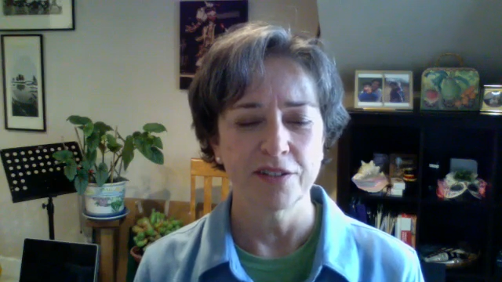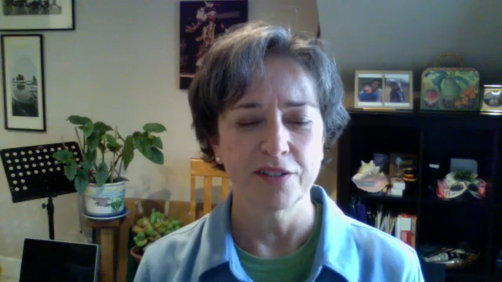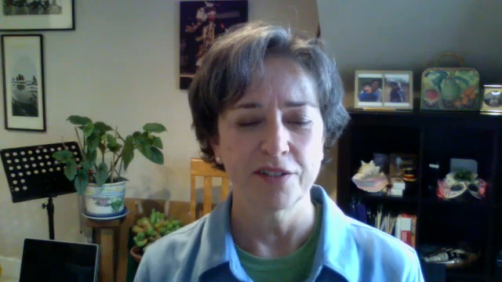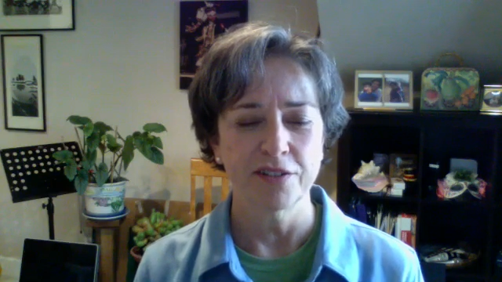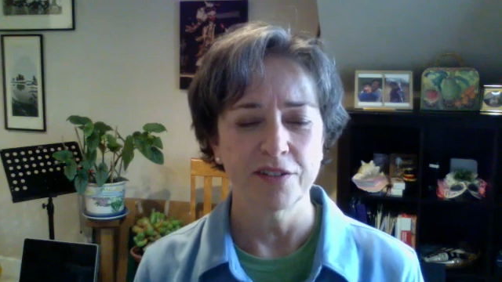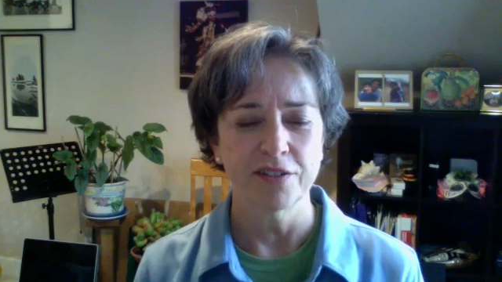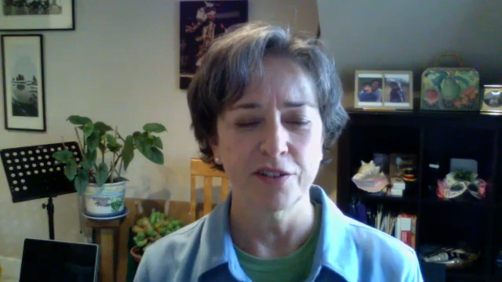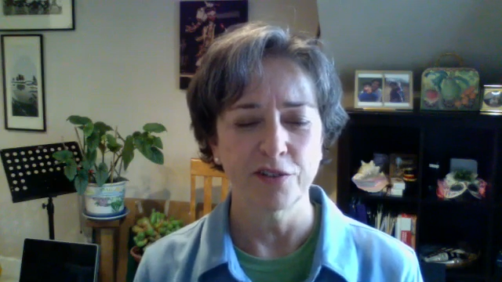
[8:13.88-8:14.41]

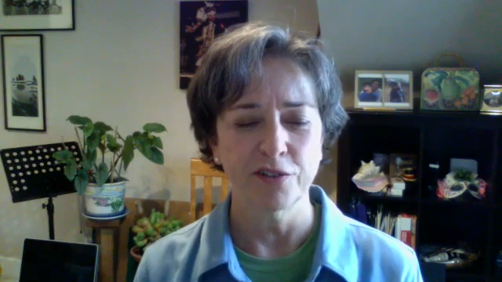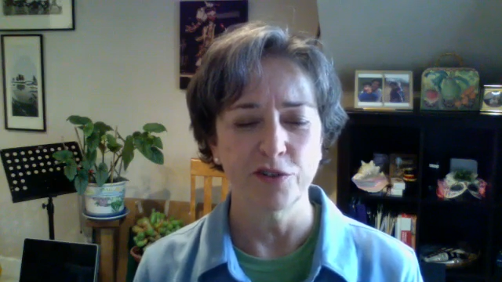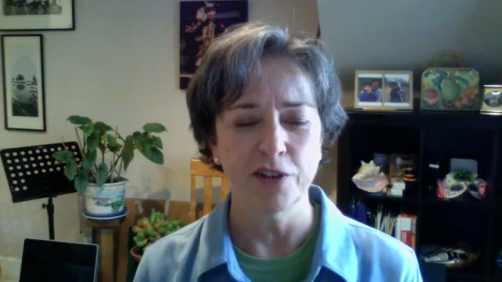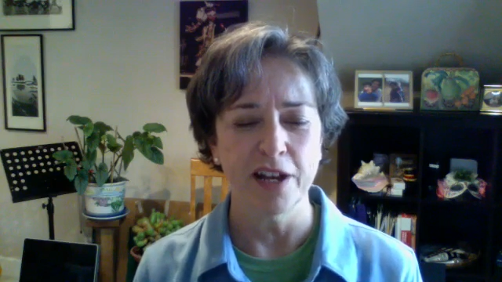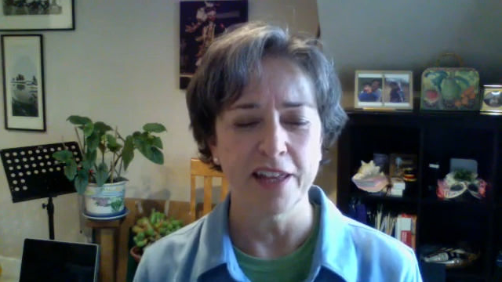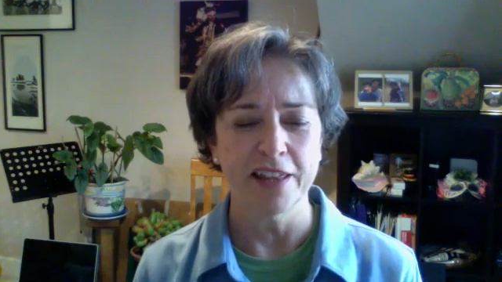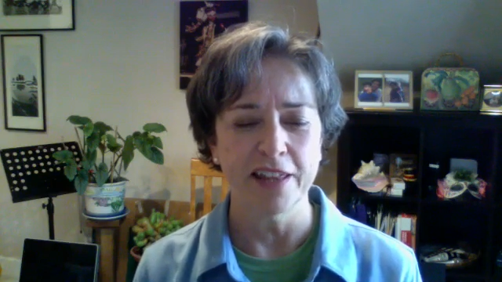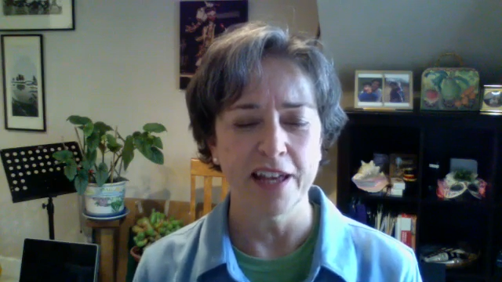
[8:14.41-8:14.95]
So
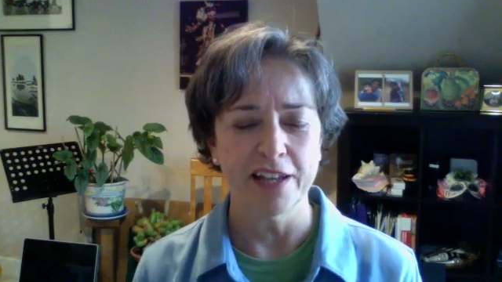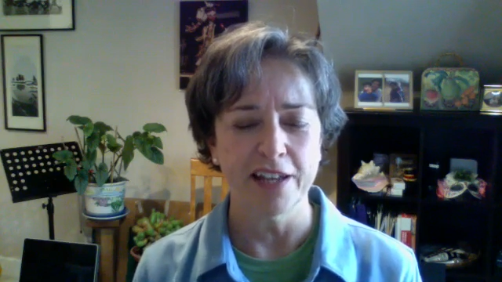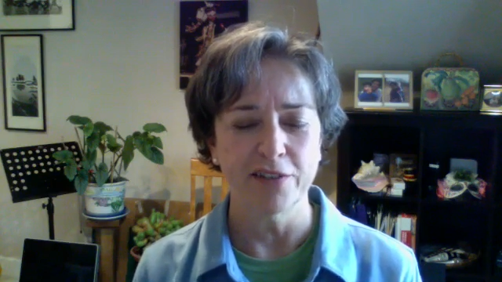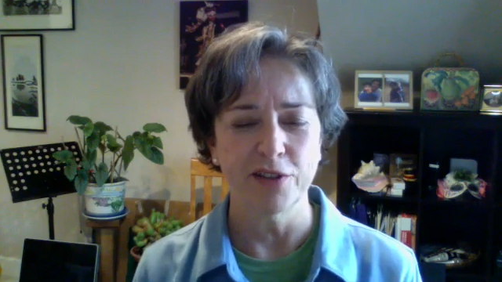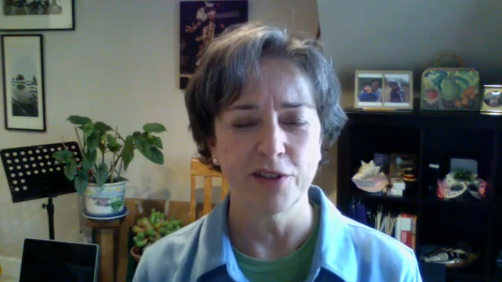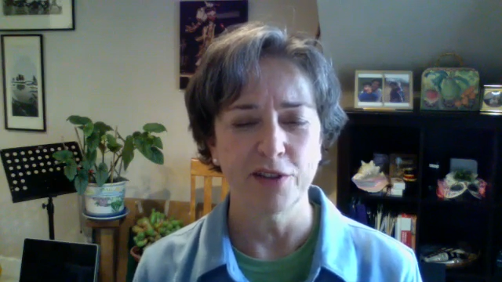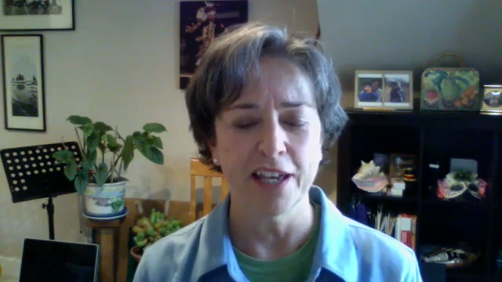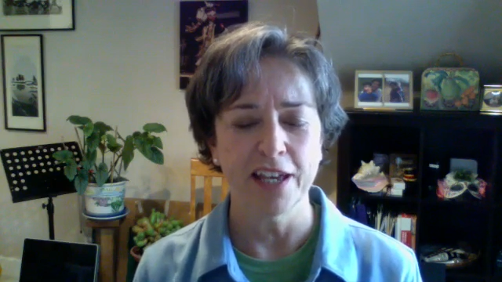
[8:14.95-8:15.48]
try that if
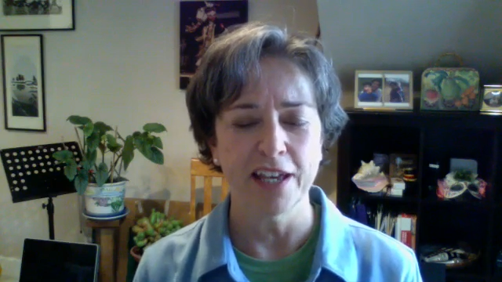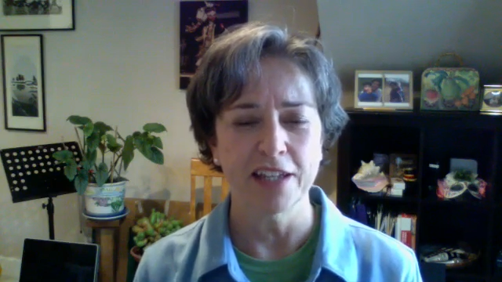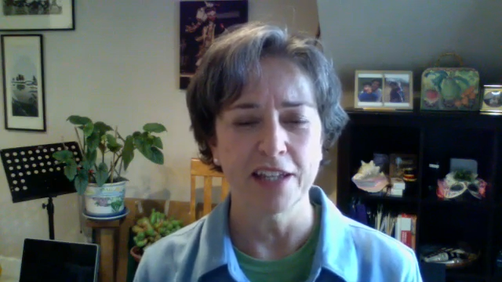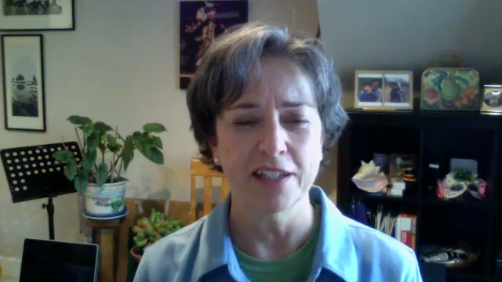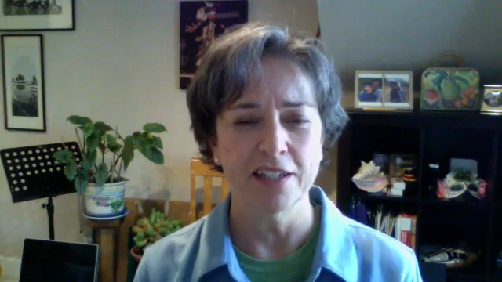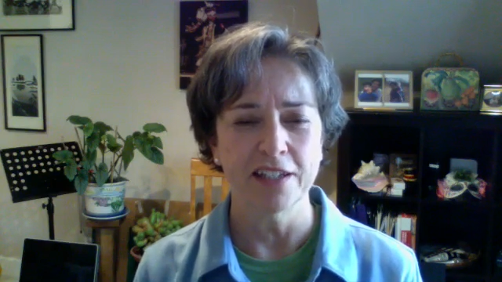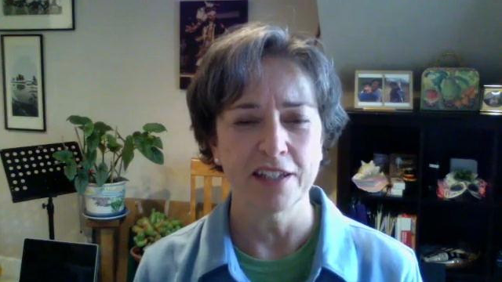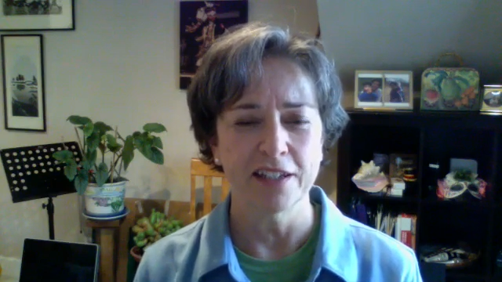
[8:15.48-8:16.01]
you
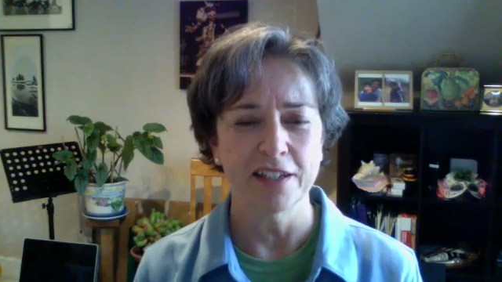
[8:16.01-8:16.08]
can.